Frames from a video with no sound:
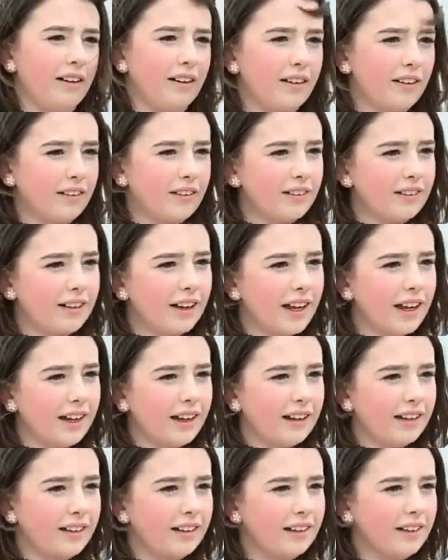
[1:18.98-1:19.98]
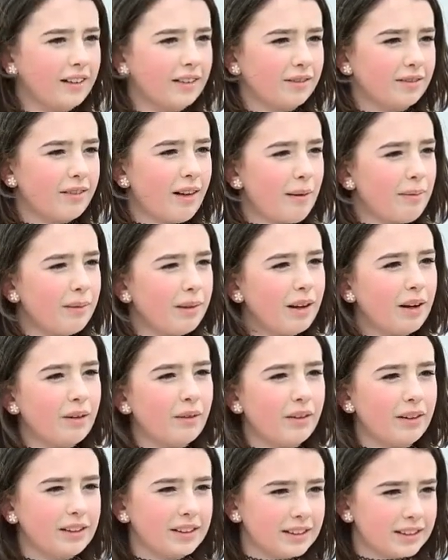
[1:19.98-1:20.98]
who were like flapping their
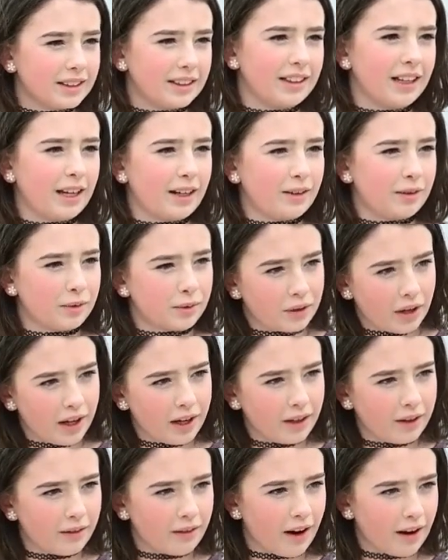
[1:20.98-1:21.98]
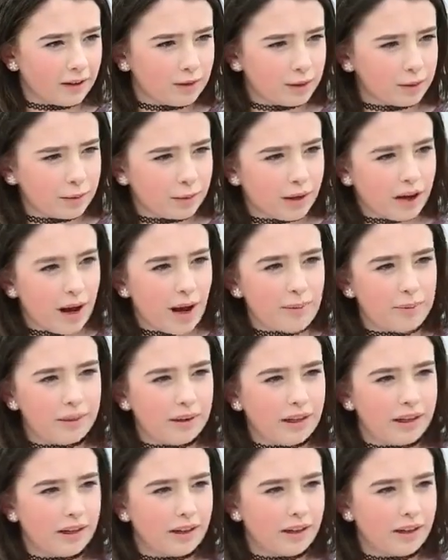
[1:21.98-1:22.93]
wings and like flying around super happy.